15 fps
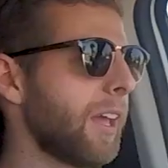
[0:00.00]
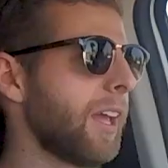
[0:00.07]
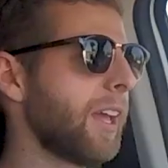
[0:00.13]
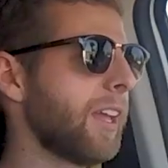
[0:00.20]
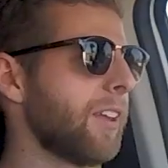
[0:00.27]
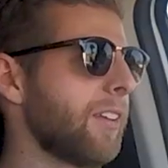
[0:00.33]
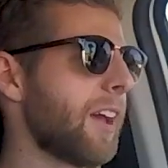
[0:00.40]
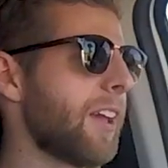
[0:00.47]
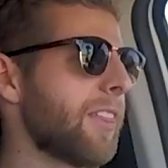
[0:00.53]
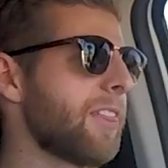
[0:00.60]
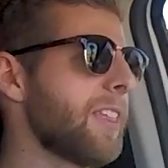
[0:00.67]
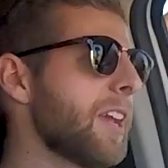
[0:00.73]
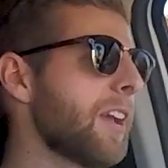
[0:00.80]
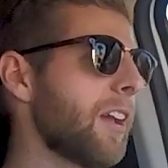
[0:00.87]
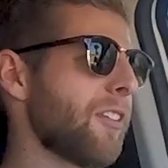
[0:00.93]
And I
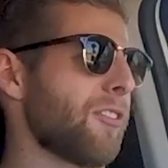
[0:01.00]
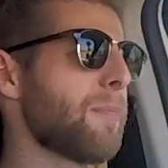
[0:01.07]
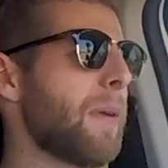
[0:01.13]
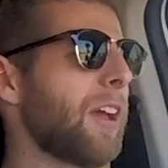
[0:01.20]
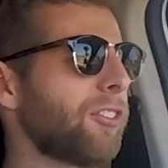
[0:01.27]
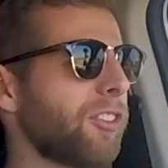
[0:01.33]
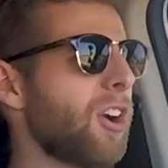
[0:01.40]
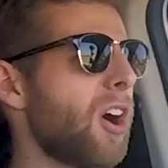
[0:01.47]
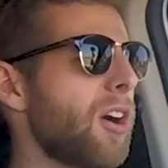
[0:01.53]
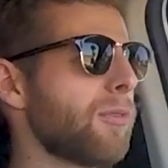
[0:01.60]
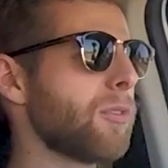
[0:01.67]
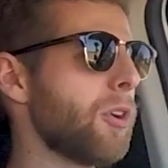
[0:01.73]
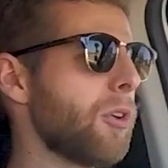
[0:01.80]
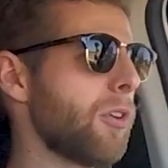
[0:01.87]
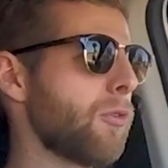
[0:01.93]
think especially
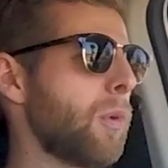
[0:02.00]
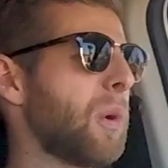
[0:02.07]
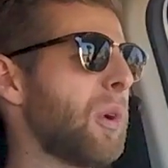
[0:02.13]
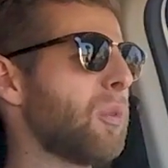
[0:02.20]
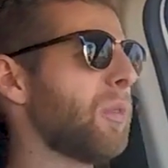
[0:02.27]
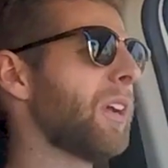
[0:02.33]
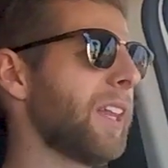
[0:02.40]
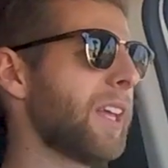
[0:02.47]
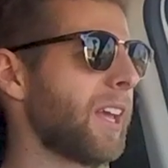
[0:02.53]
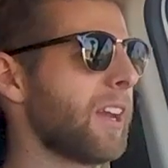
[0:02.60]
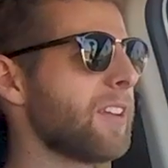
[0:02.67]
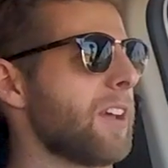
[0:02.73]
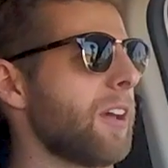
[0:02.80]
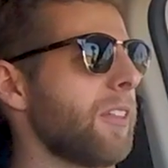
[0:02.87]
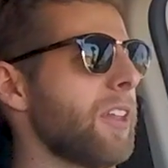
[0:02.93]
off-road is where we're really going
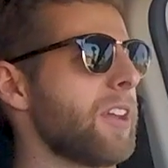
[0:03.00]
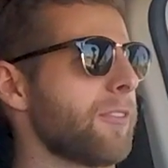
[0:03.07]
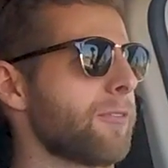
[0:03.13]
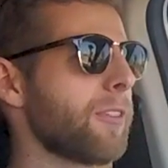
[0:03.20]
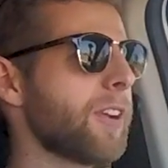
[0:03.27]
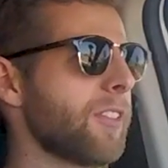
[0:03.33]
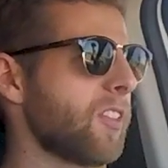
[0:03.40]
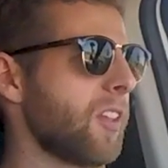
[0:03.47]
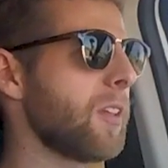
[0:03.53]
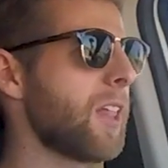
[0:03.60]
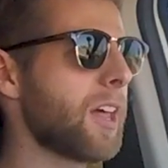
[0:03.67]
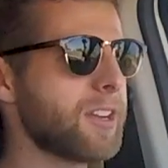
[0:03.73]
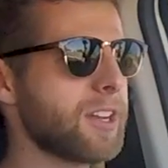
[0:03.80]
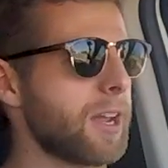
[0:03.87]
to tell the difference. A lot of